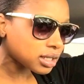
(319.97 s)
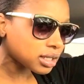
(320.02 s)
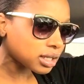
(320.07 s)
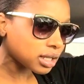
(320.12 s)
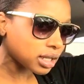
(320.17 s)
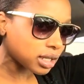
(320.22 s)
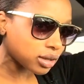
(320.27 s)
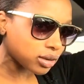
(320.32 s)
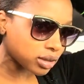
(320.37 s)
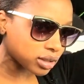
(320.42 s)

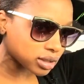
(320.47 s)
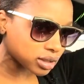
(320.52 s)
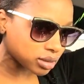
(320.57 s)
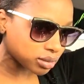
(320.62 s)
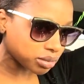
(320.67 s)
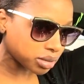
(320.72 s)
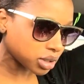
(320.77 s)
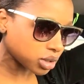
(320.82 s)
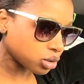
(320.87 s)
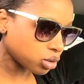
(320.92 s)
They're going to
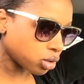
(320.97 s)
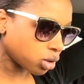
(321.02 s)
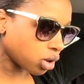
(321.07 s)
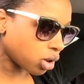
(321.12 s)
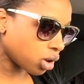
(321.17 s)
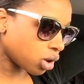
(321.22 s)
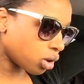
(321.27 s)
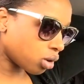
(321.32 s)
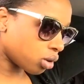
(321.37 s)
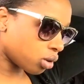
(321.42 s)
be
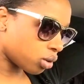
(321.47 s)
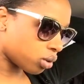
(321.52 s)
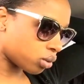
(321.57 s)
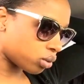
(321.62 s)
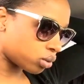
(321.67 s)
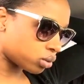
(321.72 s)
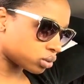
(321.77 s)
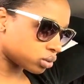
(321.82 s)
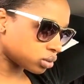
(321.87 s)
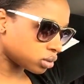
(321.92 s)

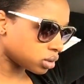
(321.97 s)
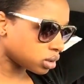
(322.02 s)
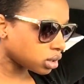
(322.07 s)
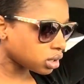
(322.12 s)
gone.